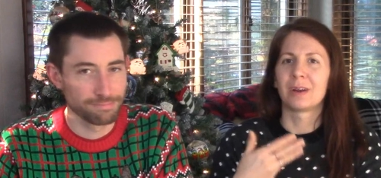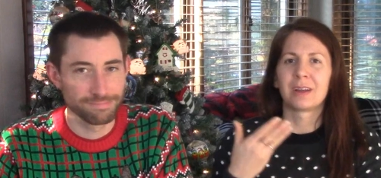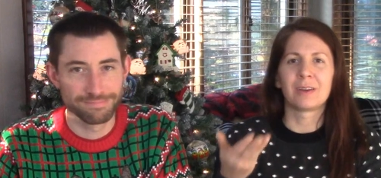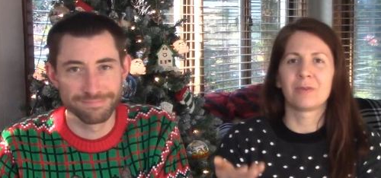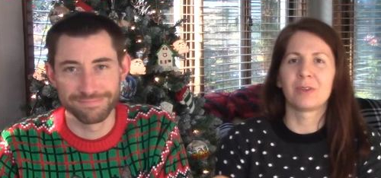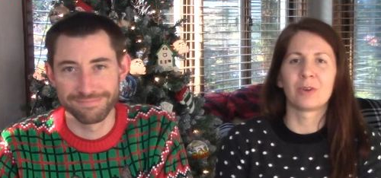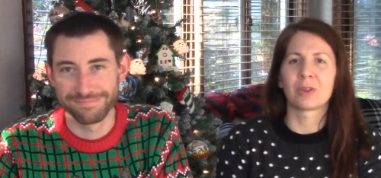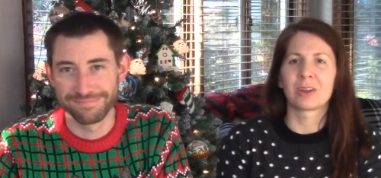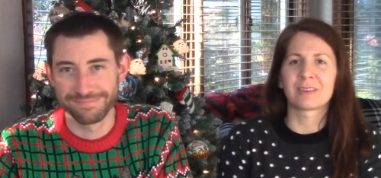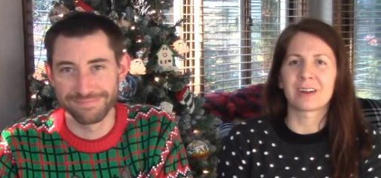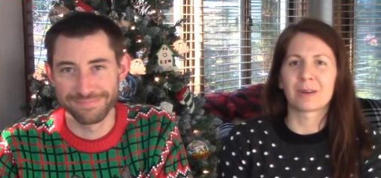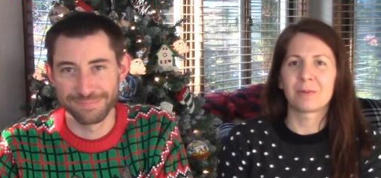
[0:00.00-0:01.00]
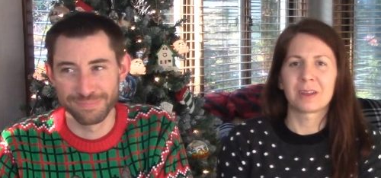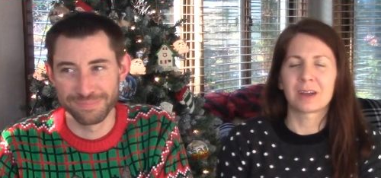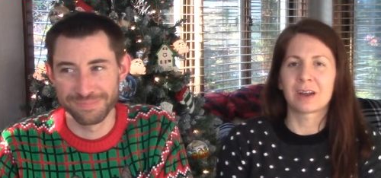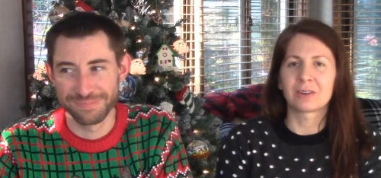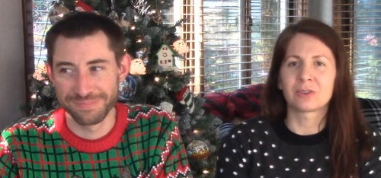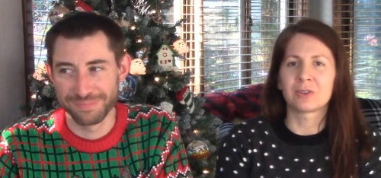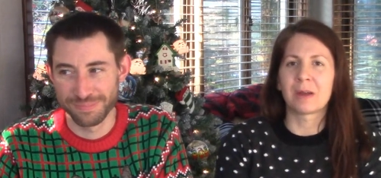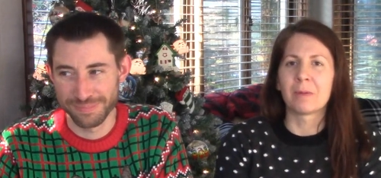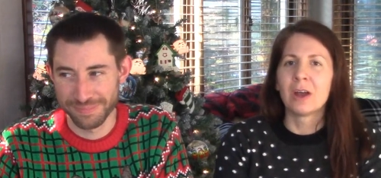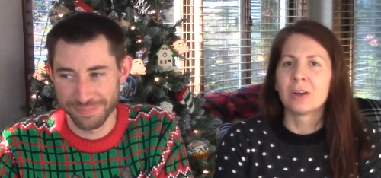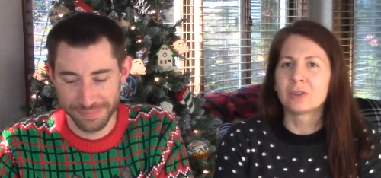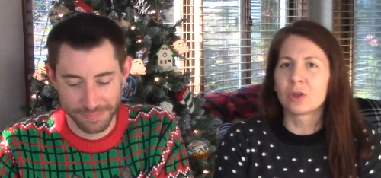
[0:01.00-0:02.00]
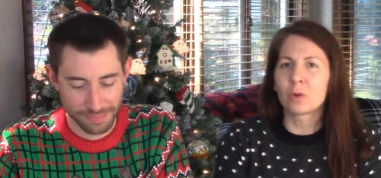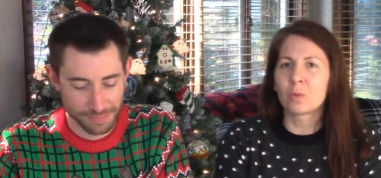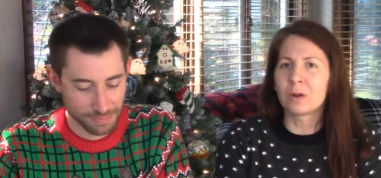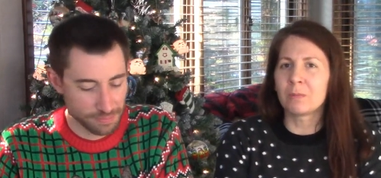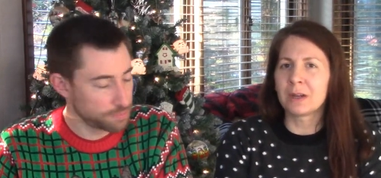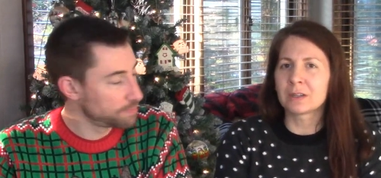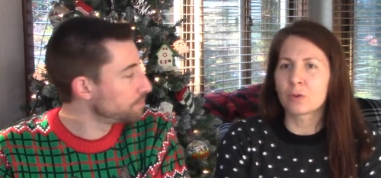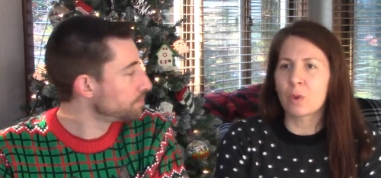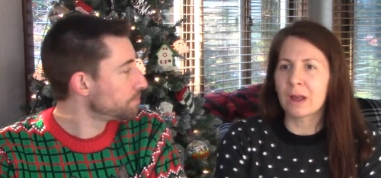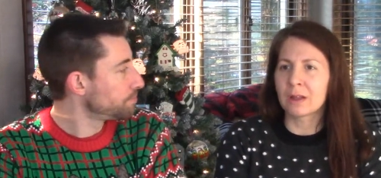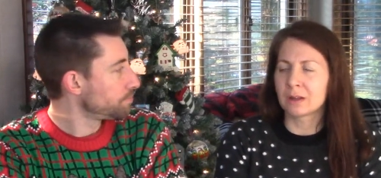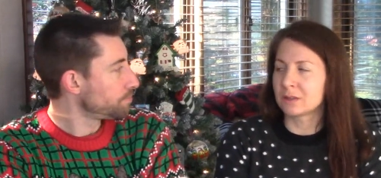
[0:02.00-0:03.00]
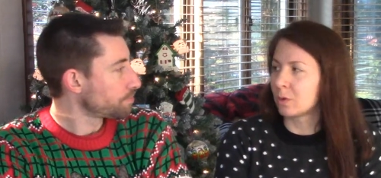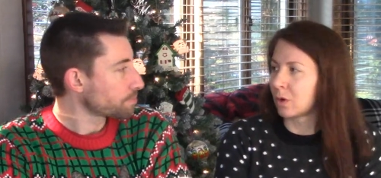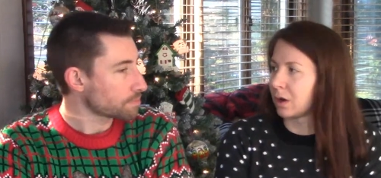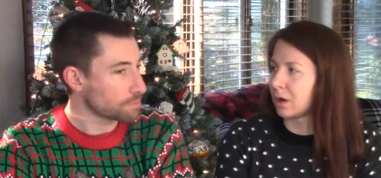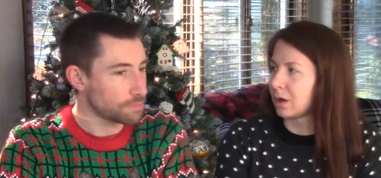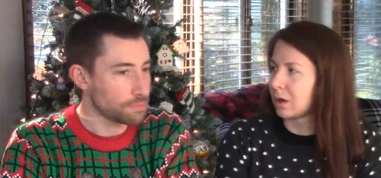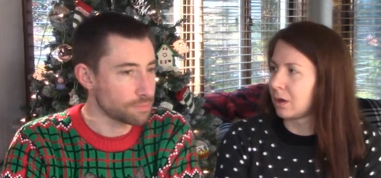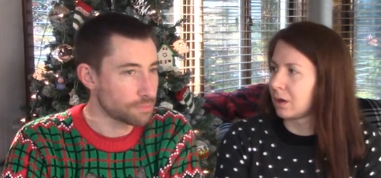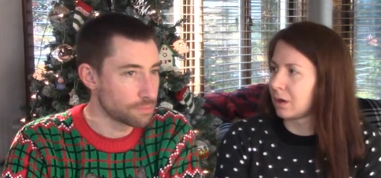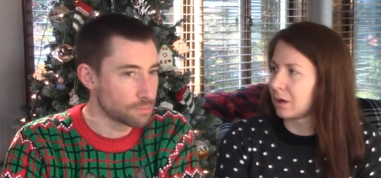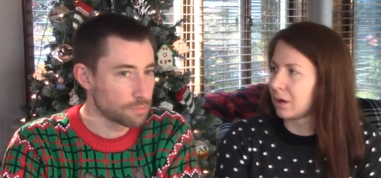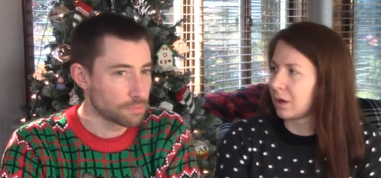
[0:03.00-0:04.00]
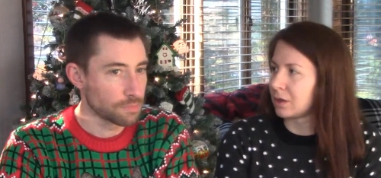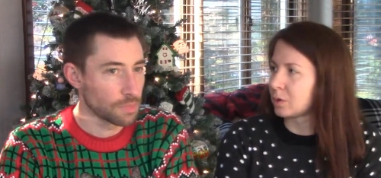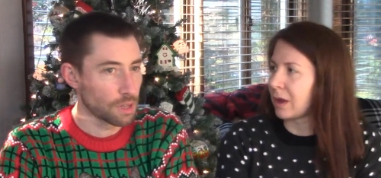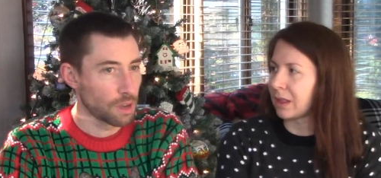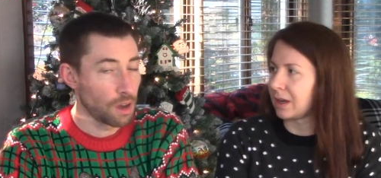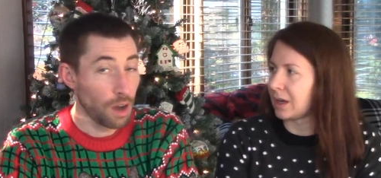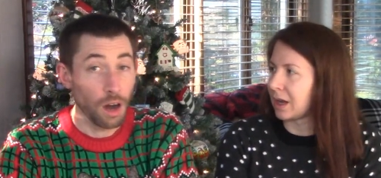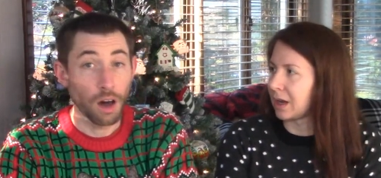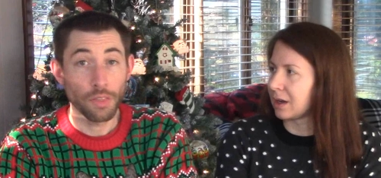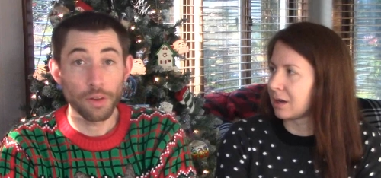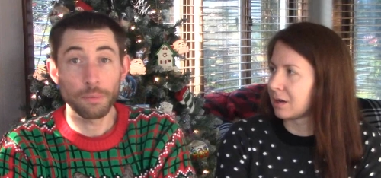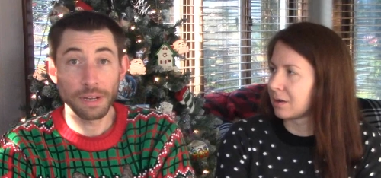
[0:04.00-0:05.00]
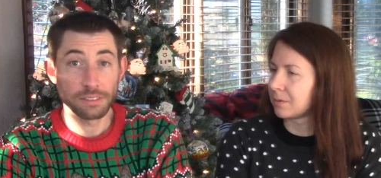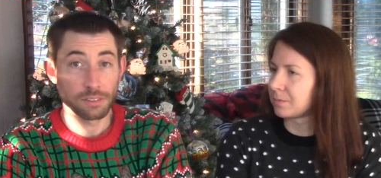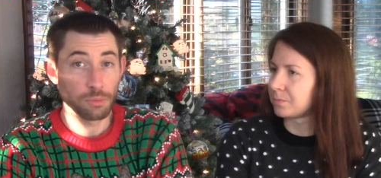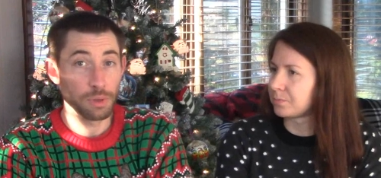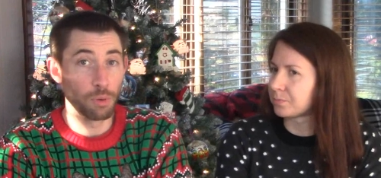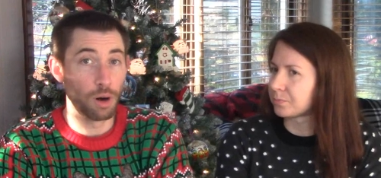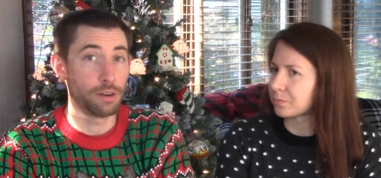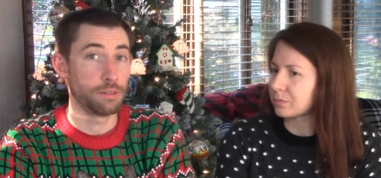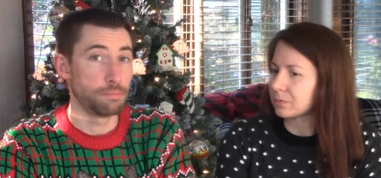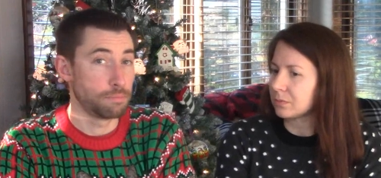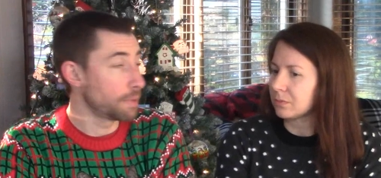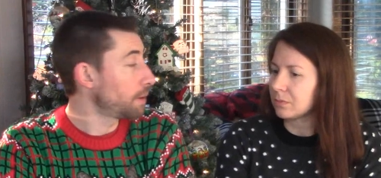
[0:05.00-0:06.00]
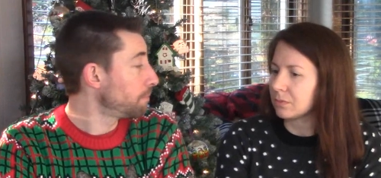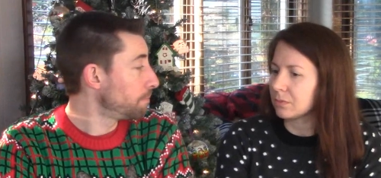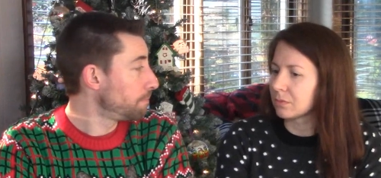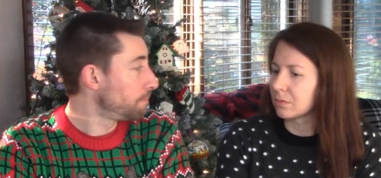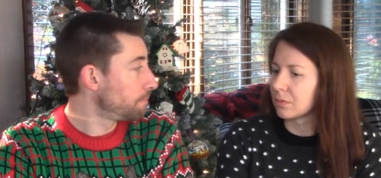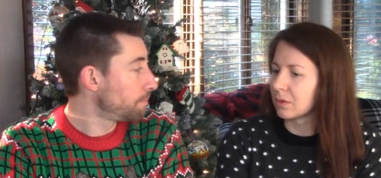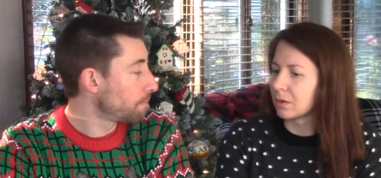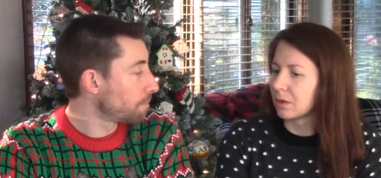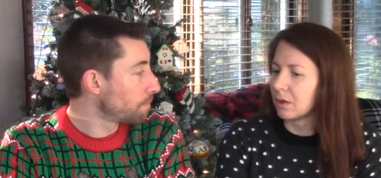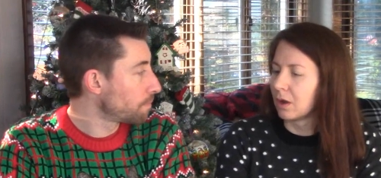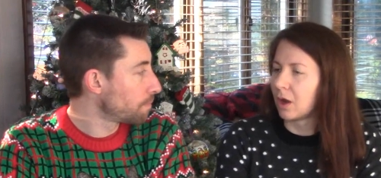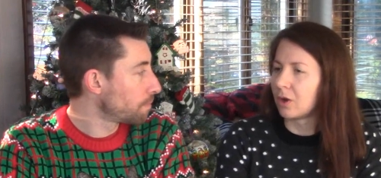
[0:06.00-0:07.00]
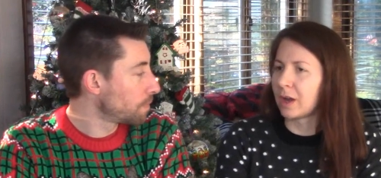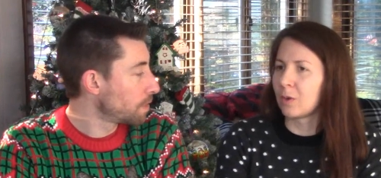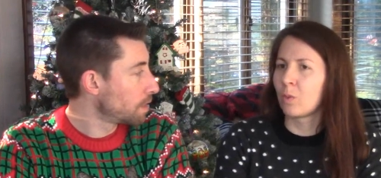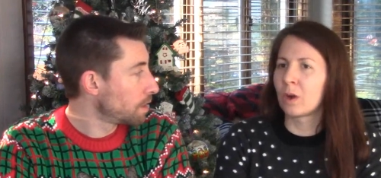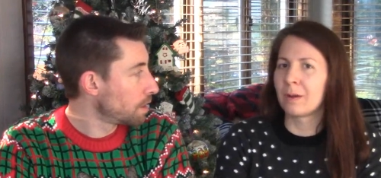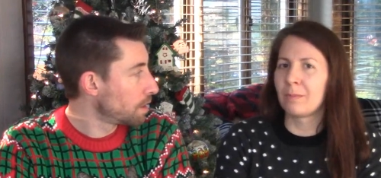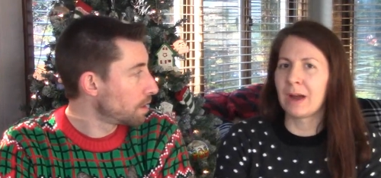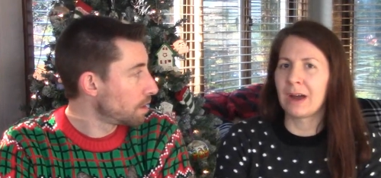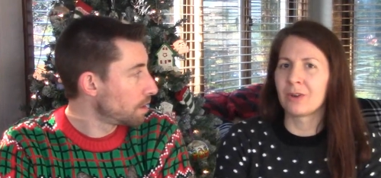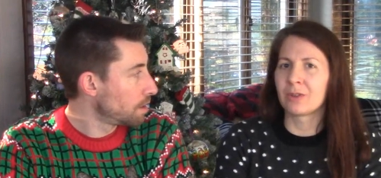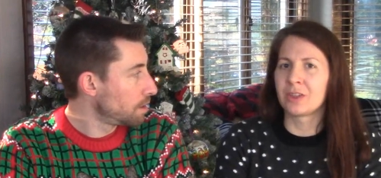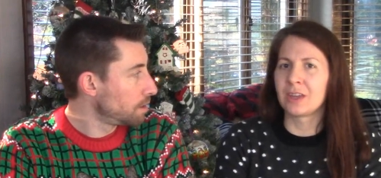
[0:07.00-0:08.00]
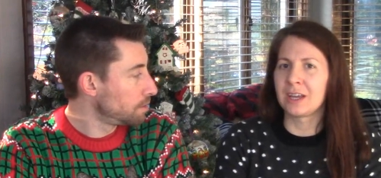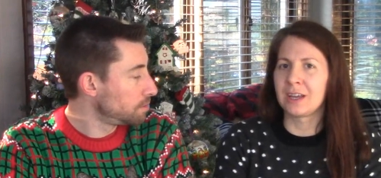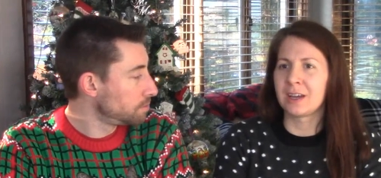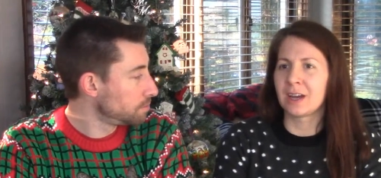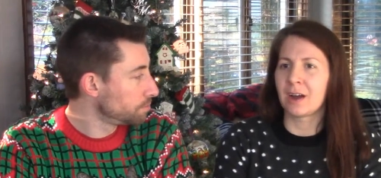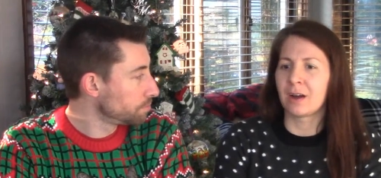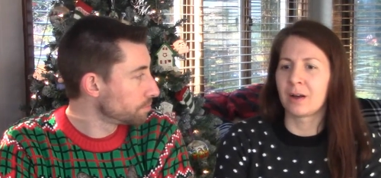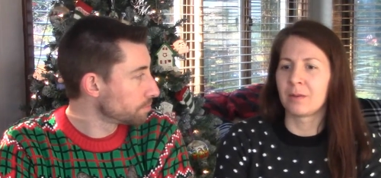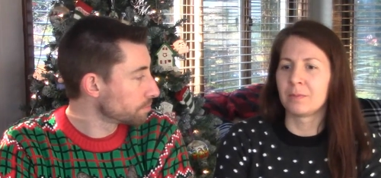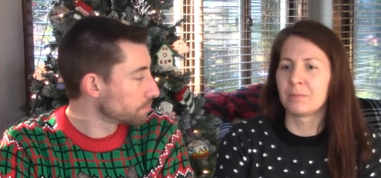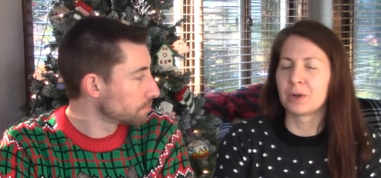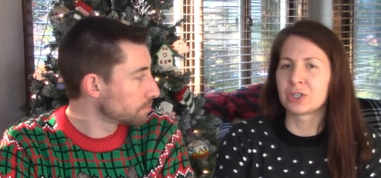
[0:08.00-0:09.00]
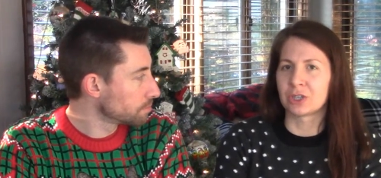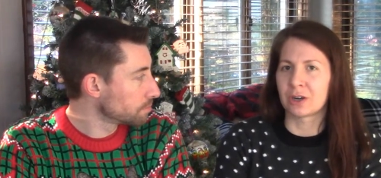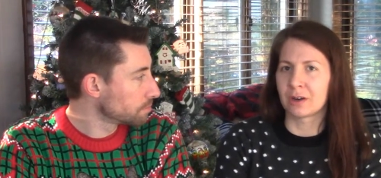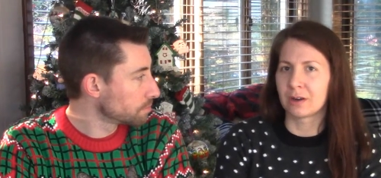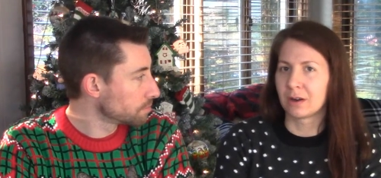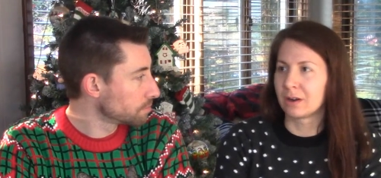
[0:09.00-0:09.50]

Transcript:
Speaker 1: Even though that's not going to be the character's name. So there wouldn't be a Twilight Sword. Twilight
Speaker 2: Knight. Oh, uh, there might still be one. Yep.
Speaker 1: Okay, what about the um, Butcher?